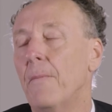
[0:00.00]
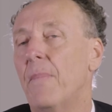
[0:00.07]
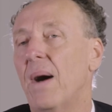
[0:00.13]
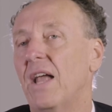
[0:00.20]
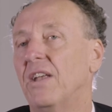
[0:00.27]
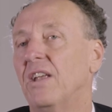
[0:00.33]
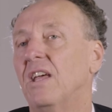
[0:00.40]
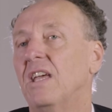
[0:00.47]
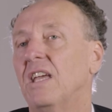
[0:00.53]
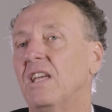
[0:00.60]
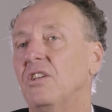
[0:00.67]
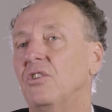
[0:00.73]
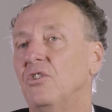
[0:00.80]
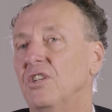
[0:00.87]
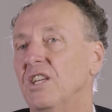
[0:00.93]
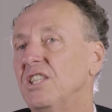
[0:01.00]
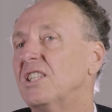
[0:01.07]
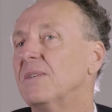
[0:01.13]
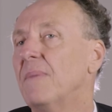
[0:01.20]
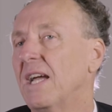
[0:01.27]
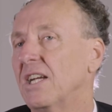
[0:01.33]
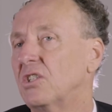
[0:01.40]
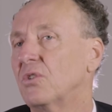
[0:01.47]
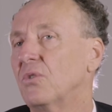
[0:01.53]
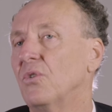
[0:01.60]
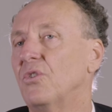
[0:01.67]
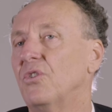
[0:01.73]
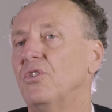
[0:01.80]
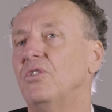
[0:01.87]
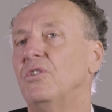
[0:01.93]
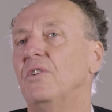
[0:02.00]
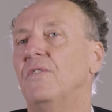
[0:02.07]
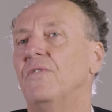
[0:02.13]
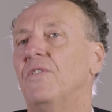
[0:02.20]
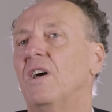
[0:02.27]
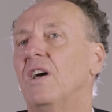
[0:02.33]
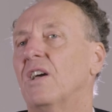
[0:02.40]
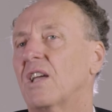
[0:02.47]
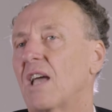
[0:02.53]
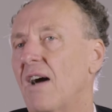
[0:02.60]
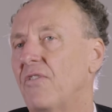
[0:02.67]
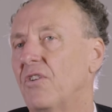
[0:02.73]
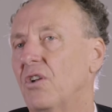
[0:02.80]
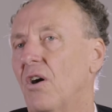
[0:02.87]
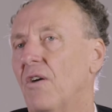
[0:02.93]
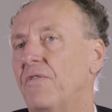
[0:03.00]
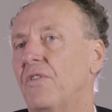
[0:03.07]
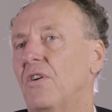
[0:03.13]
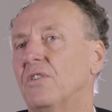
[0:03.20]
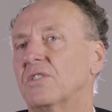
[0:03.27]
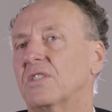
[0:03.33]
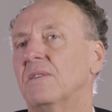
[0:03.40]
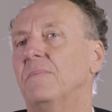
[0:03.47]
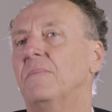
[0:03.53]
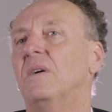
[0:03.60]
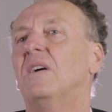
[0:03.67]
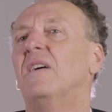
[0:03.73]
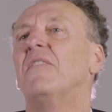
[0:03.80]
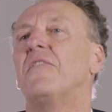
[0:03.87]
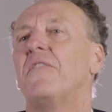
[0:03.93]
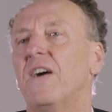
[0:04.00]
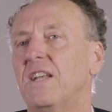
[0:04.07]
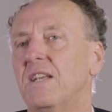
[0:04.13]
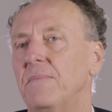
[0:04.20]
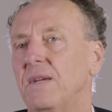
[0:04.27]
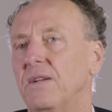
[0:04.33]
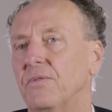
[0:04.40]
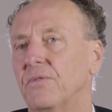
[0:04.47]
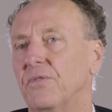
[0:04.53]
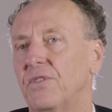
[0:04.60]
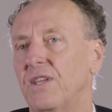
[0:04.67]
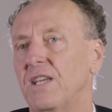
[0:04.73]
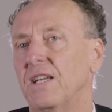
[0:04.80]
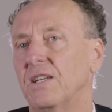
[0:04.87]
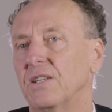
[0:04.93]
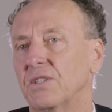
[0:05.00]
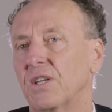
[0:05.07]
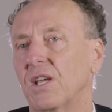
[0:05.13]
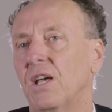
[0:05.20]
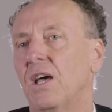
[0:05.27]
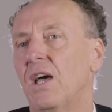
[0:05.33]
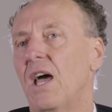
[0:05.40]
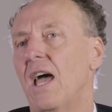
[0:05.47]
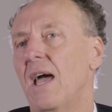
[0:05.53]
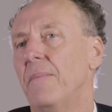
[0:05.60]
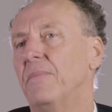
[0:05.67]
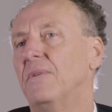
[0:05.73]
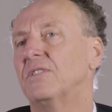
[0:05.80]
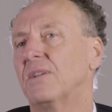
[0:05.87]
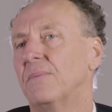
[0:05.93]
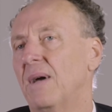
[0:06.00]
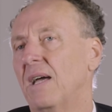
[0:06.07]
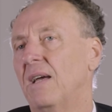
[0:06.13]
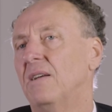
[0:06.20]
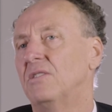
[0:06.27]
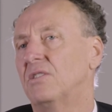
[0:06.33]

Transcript: but you need to make sure that you've covered off on some fundamental things to